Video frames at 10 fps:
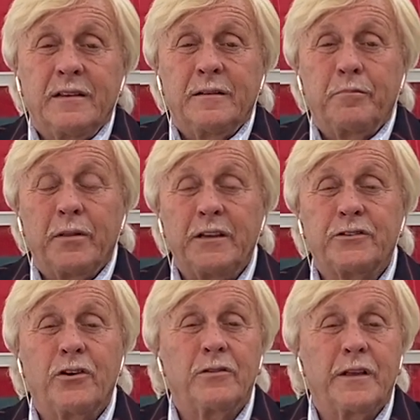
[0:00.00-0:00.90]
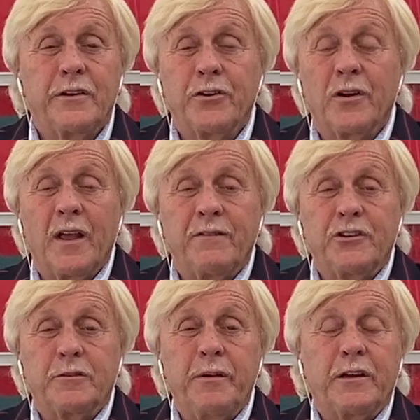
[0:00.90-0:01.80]
Please don't let your life
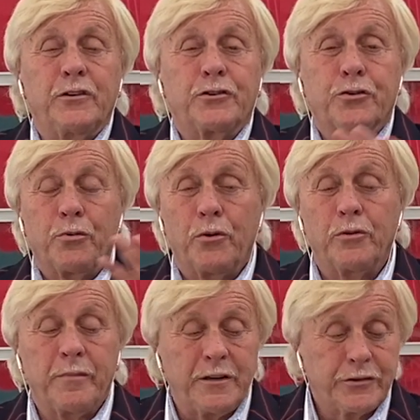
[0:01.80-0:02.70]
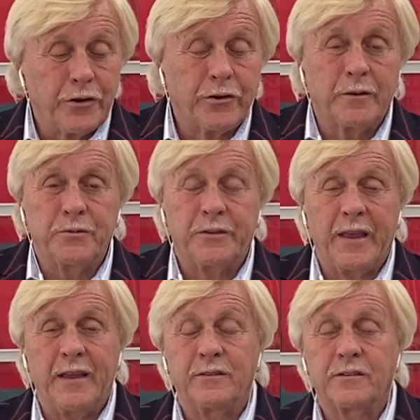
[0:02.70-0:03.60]
just be controlled by
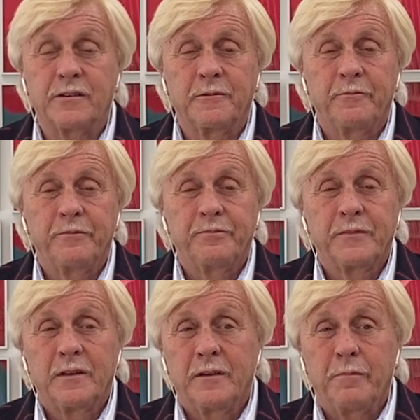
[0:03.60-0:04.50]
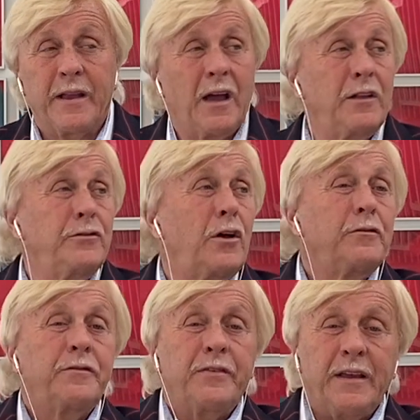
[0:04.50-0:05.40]
circumstance, by unknown
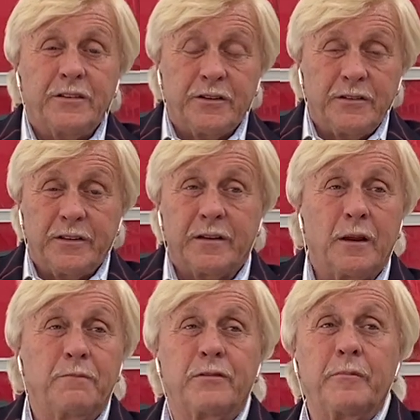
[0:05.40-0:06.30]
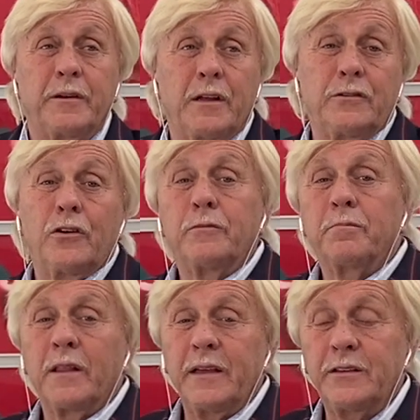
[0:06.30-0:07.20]
faces that come from an unknown
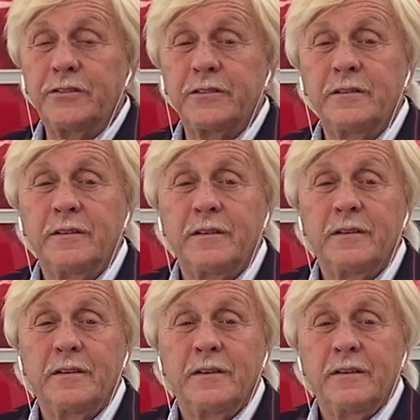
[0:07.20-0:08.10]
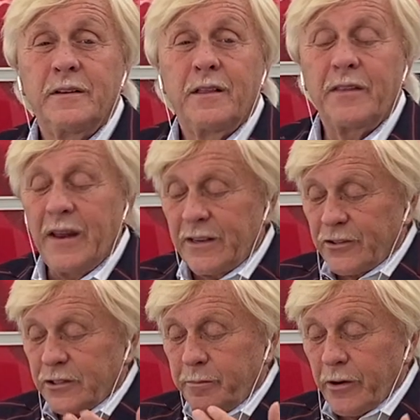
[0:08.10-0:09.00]
place that has a
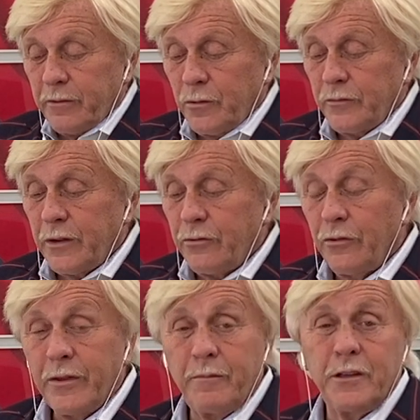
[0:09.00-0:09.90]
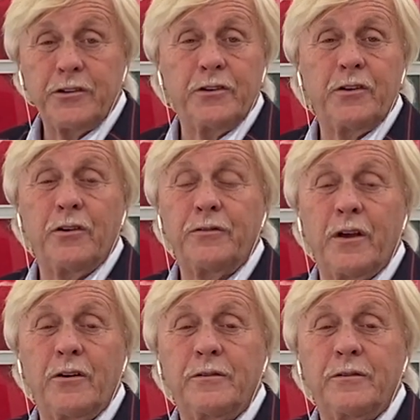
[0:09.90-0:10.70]
spirit moving through them that you don't know.